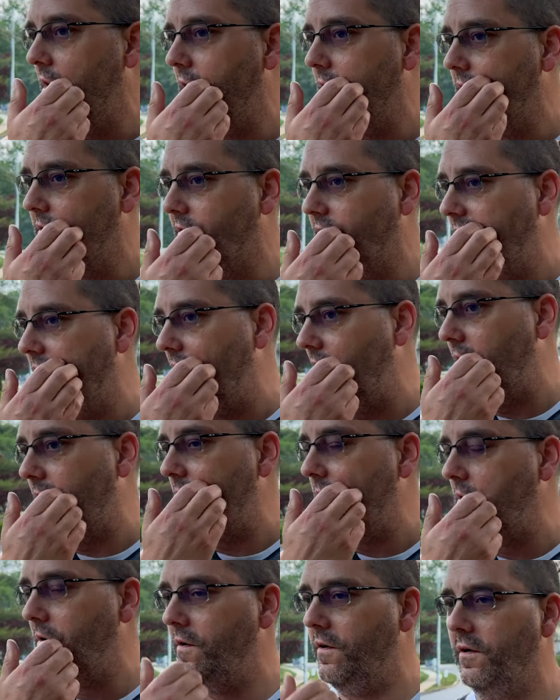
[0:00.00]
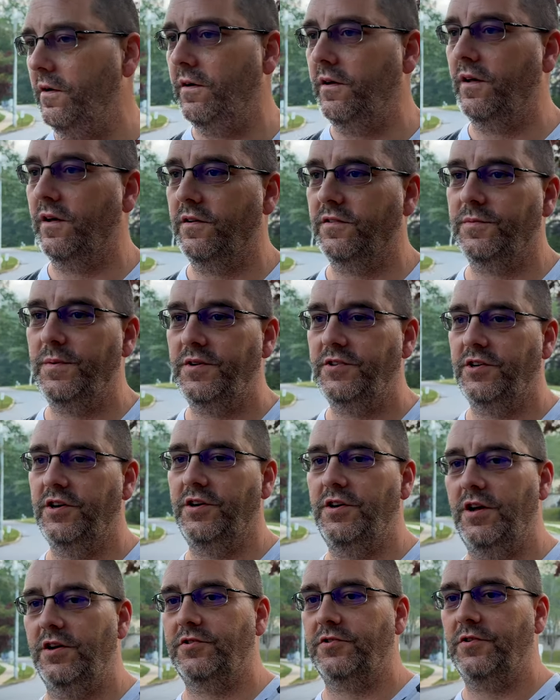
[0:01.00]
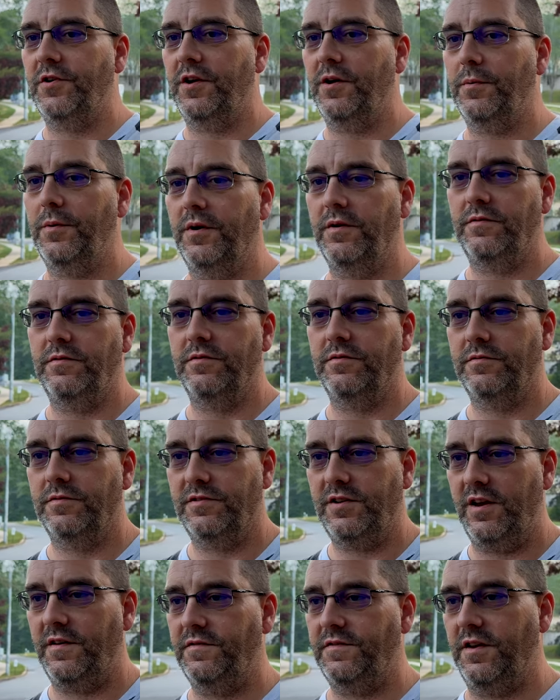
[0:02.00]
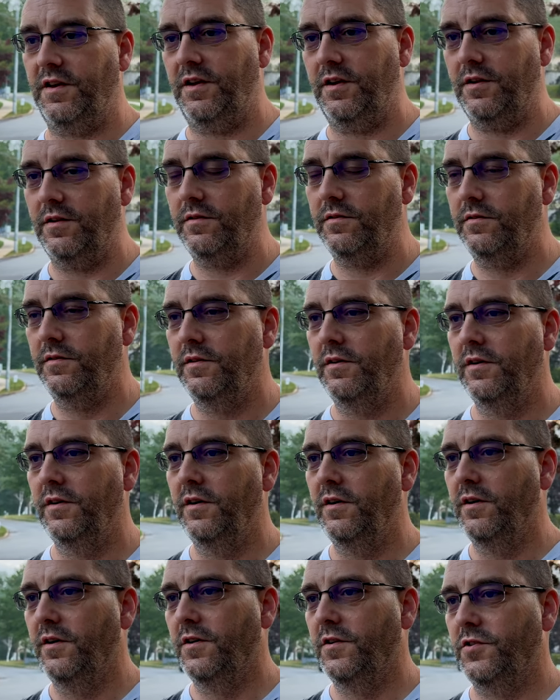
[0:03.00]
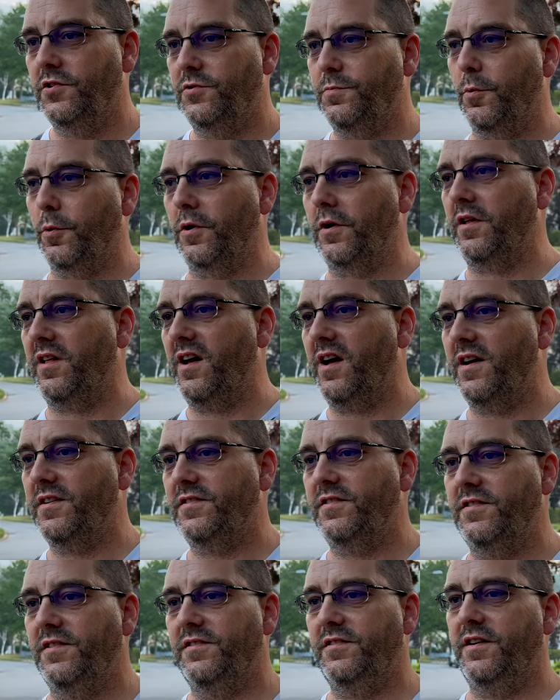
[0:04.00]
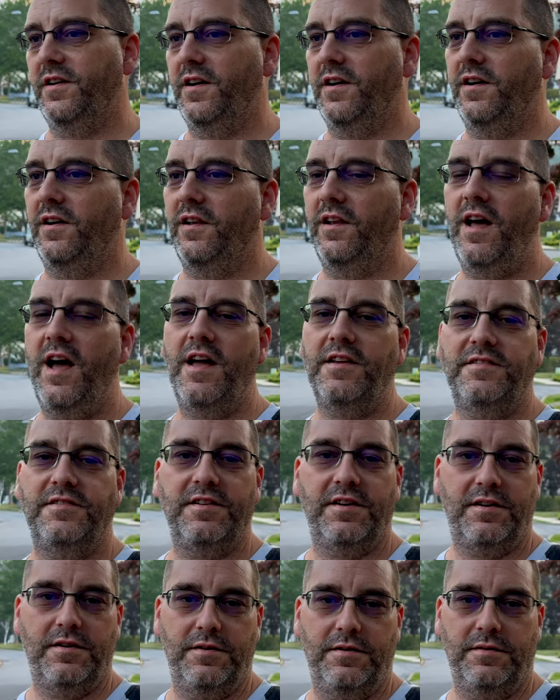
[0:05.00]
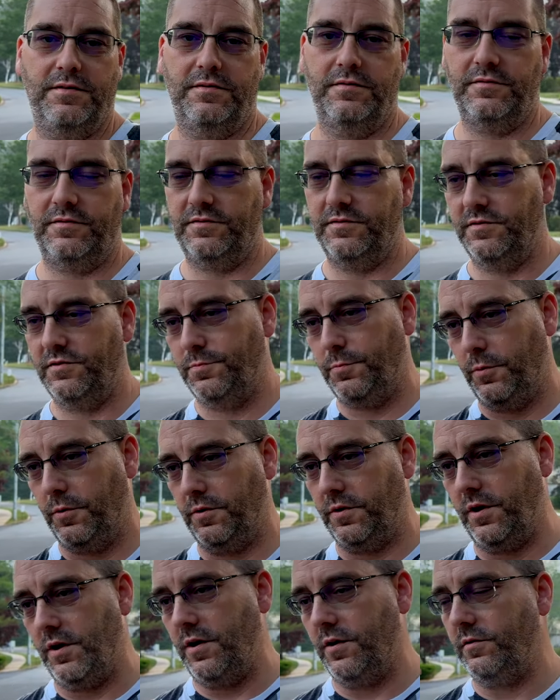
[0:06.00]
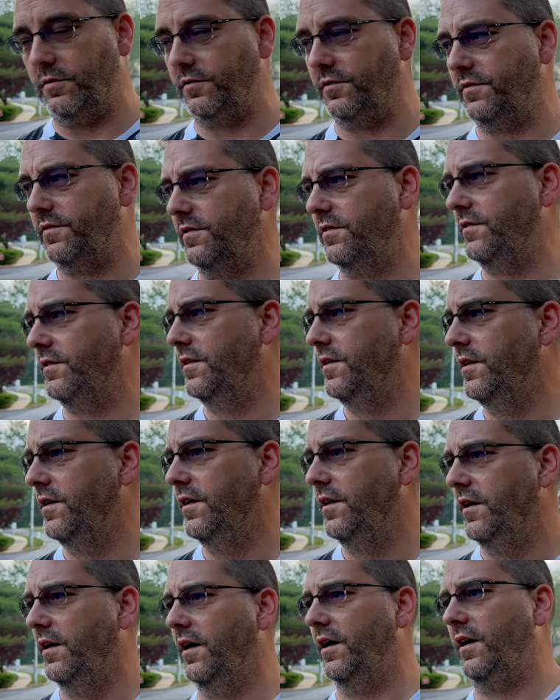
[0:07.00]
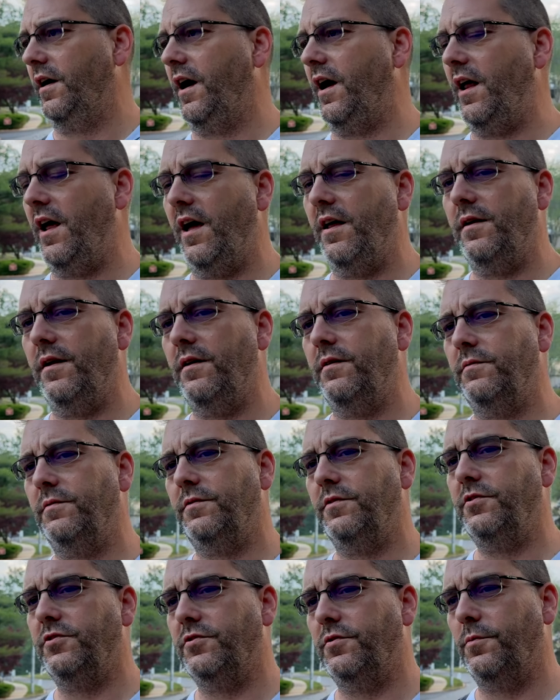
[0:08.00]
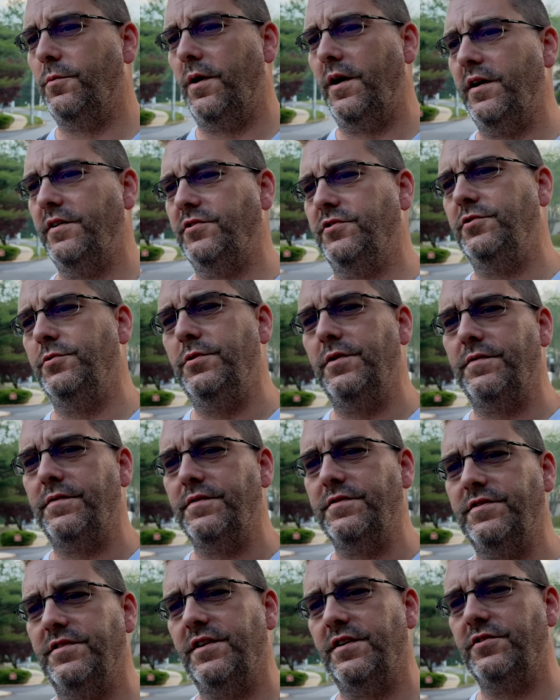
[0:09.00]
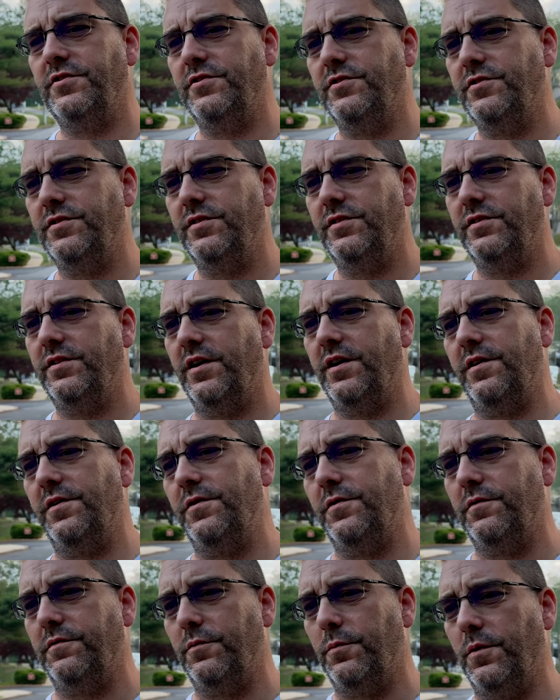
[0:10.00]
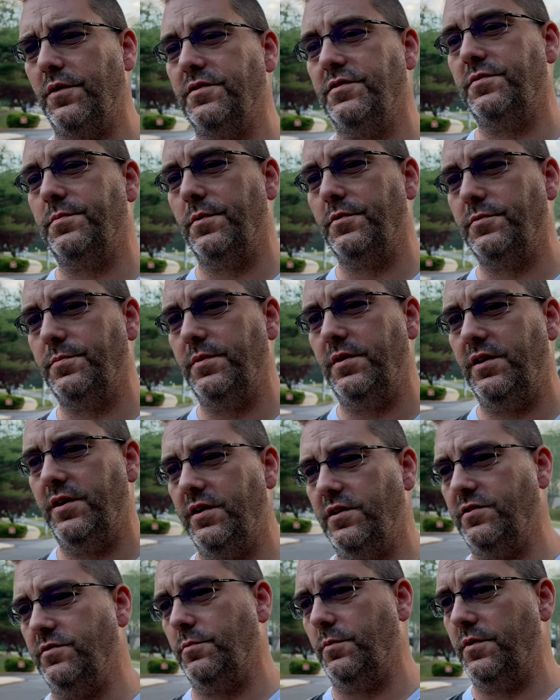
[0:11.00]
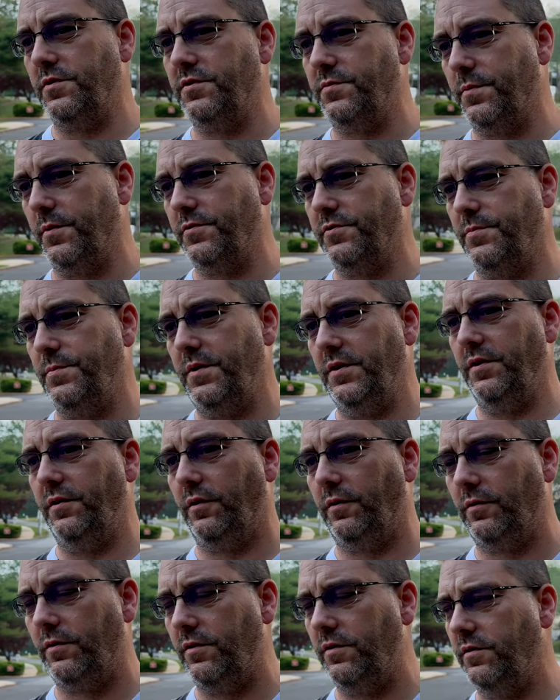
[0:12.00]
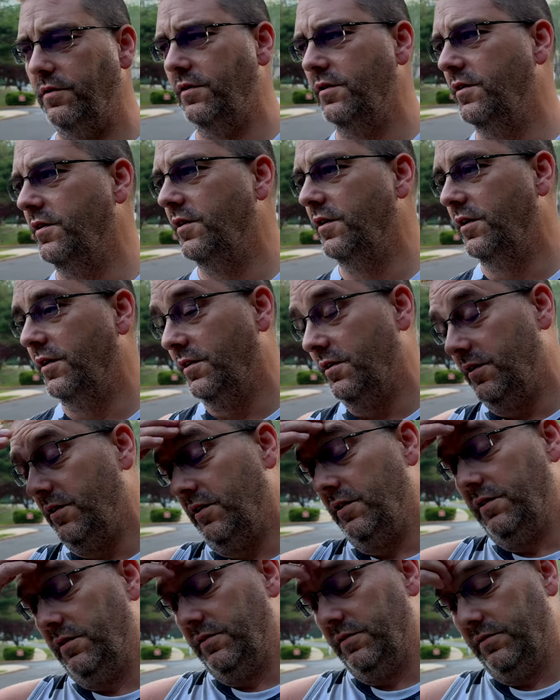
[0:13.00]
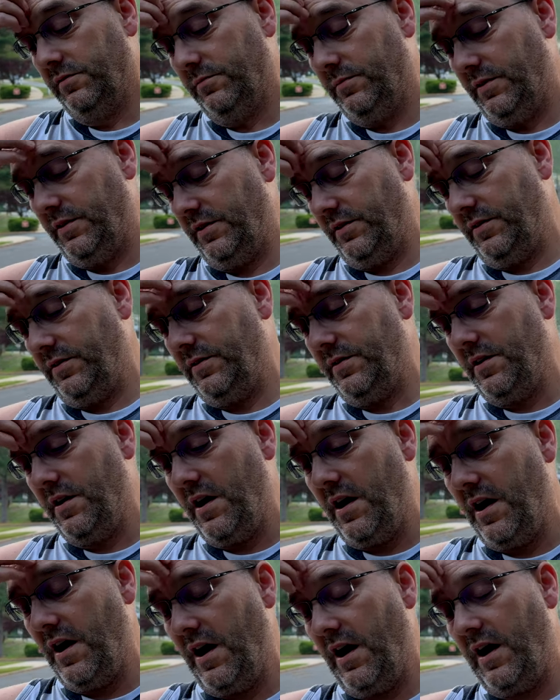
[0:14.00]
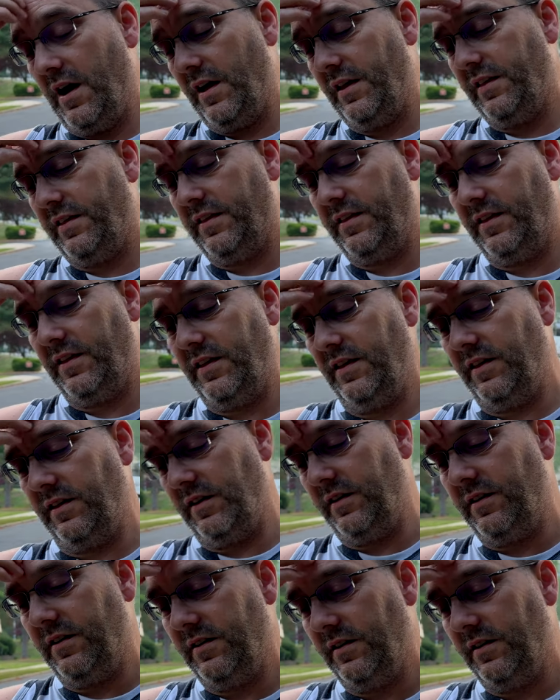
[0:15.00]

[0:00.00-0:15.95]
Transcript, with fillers: So I was mentioning yesterday we had safety and sport glasses and elastic sport goggles I, am not really sure why it's two different sections. I don't know if one's supposed to be kids, one's supposed to be adult. But I think